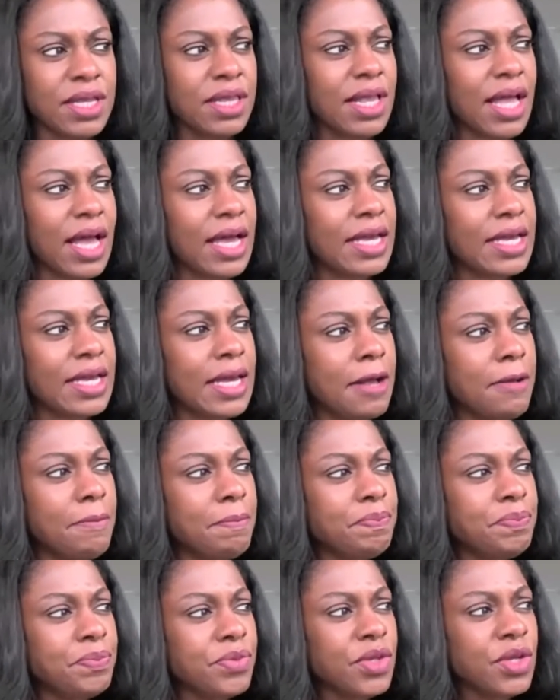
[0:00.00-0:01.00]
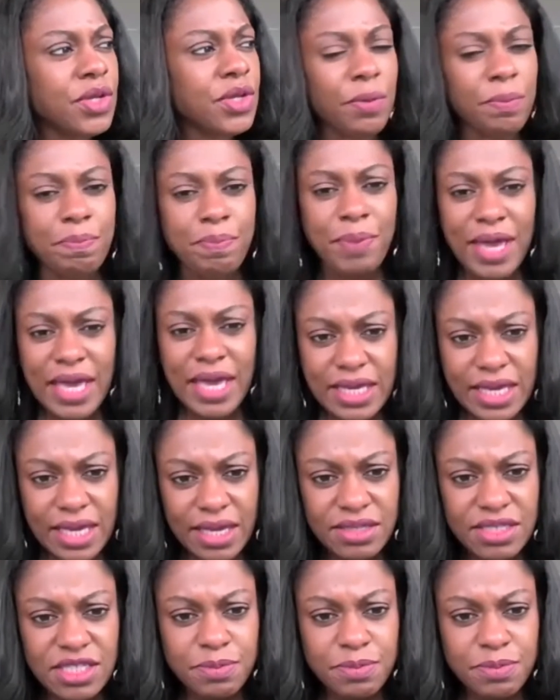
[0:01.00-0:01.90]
like, you know, baking